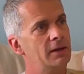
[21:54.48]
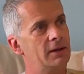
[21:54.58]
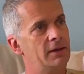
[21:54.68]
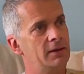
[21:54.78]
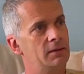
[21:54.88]

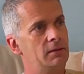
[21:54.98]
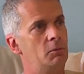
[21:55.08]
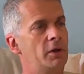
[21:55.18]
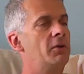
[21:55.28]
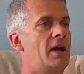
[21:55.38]
Uh,
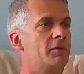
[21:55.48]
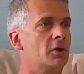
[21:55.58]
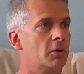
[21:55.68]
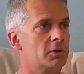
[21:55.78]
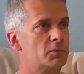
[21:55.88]
we don't have a
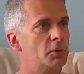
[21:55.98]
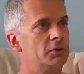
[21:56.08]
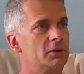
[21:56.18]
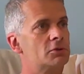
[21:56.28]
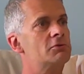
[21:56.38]

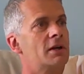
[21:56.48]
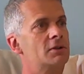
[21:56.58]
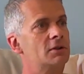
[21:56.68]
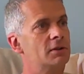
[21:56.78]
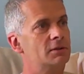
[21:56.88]
corresponding
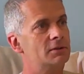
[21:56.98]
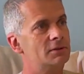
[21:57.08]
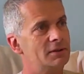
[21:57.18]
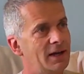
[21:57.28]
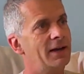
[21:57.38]
structure
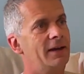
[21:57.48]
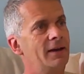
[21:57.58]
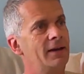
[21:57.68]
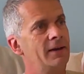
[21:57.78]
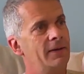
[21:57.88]
today.
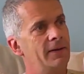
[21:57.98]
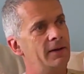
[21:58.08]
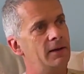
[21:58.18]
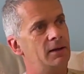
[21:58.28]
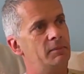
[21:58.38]

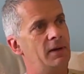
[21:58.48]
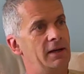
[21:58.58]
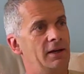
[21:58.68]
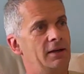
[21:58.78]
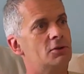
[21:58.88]
Um,
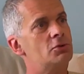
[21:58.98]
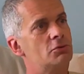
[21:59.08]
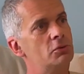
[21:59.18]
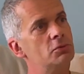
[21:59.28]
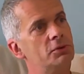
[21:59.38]
and, and it's
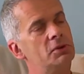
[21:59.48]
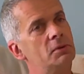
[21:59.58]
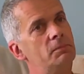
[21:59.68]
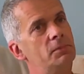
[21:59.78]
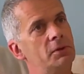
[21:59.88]
true that
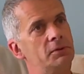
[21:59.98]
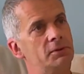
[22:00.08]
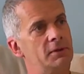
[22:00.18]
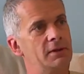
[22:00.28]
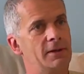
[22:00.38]
the, the,
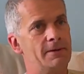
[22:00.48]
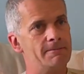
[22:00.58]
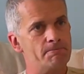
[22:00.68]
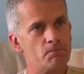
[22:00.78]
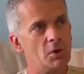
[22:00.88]
the,
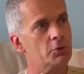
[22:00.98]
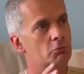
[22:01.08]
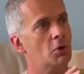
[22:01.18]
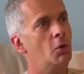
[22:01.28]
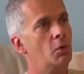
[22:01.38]
um, the
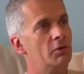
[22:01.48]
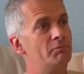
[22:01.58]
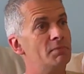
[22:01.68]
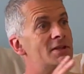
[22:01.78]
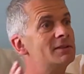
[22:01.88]
role of
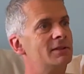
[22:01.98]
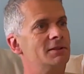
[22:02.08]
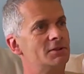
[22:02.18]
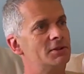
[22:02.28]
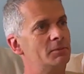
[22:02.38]

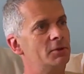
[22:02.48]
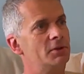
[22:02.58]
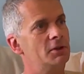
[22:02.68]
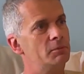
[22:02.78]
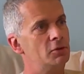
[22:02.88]
misleadership
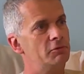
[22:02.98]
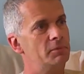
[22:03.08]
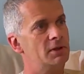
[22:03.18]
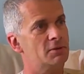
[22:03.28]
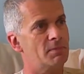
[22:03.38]
within the
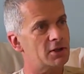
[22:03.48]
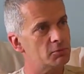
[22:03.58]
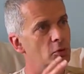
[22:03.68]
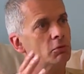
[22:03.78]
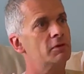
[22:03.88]
movement is much more